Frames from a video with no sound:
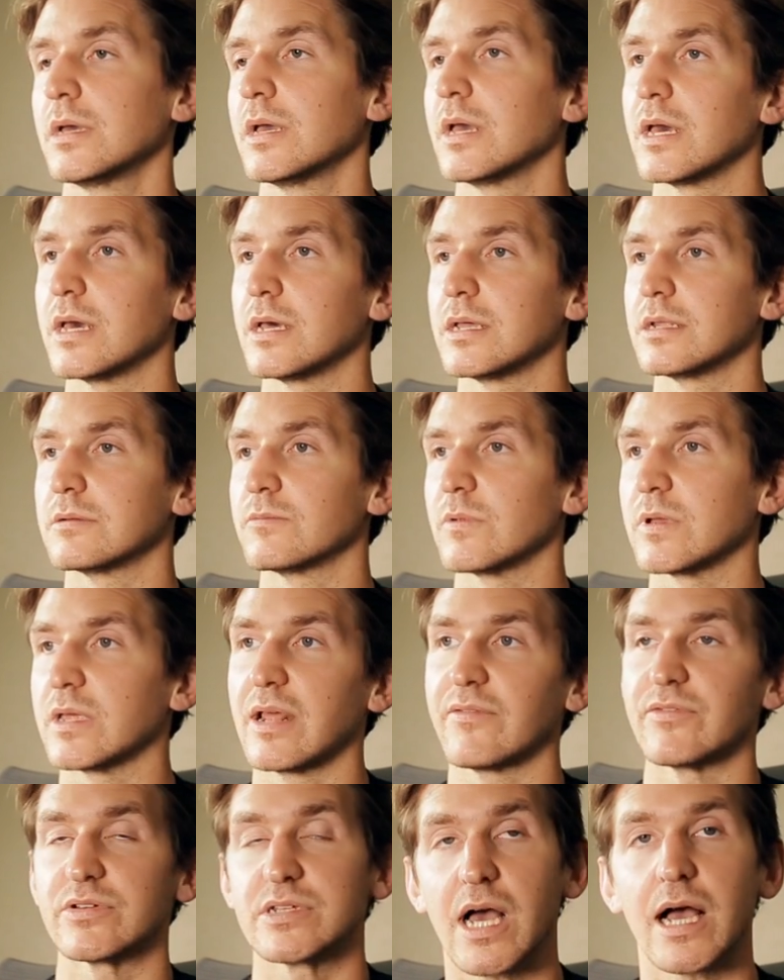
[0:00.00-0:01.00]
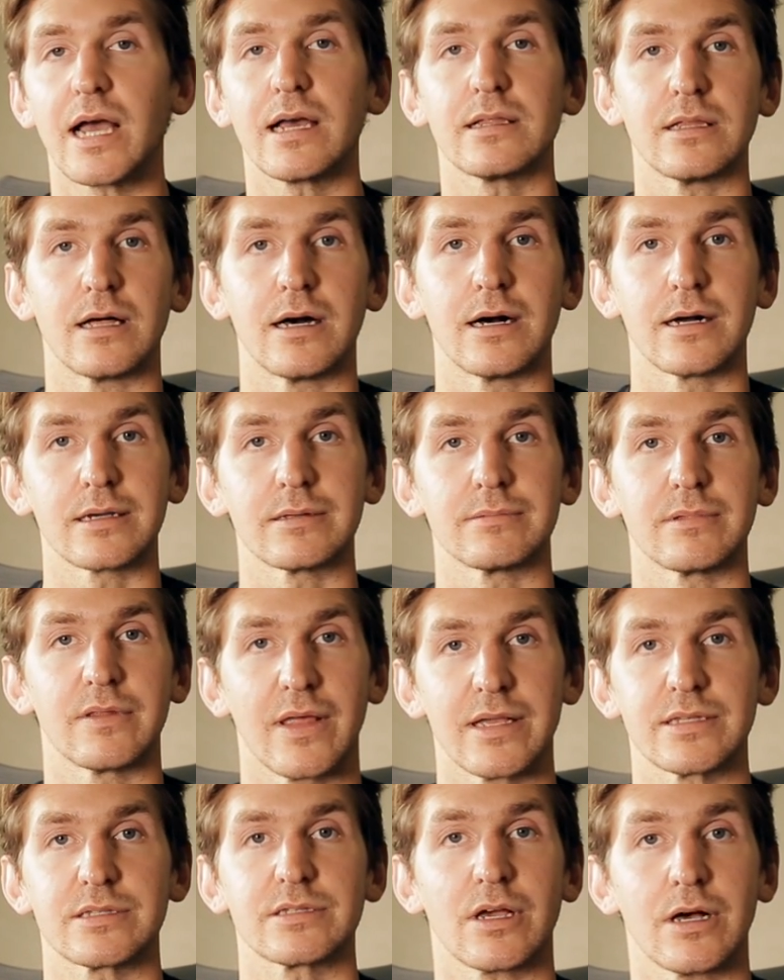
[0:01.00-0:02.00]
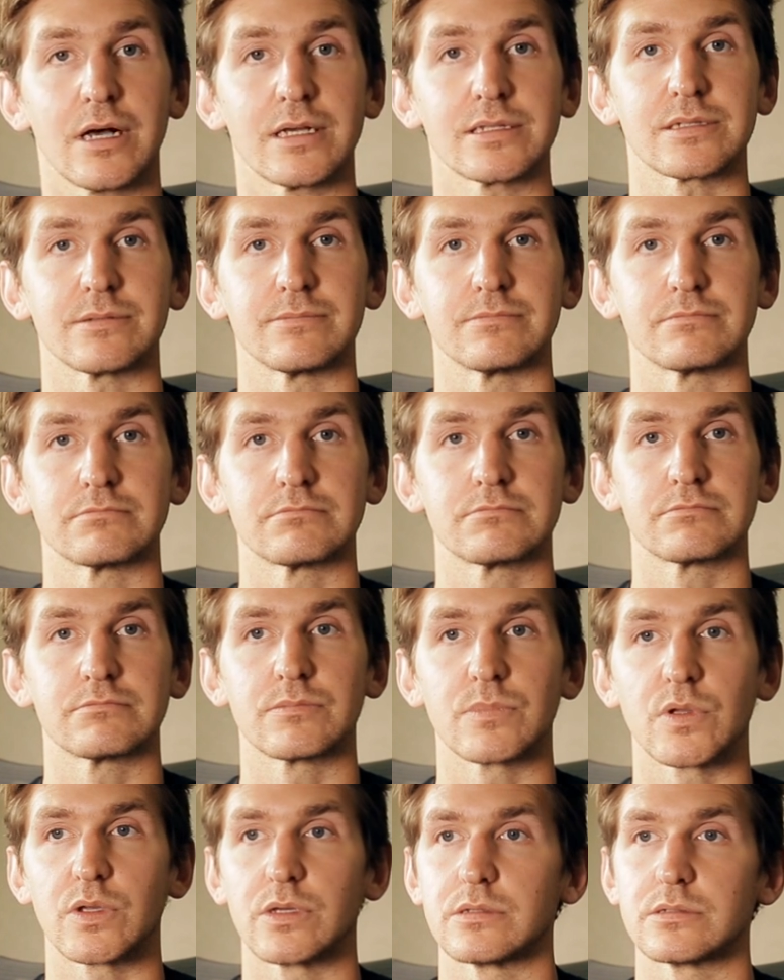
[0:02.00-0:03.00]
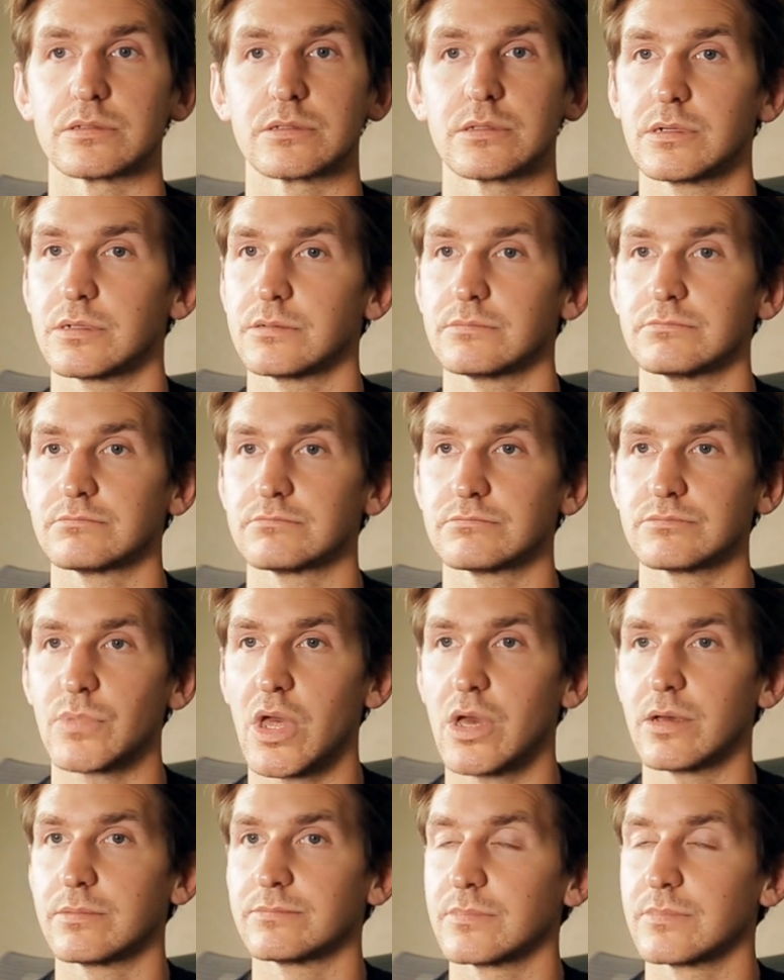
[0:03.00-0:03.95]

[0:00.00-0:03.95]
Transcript: And we can have a dialogue. And that's awesome. Because, you know, yeah.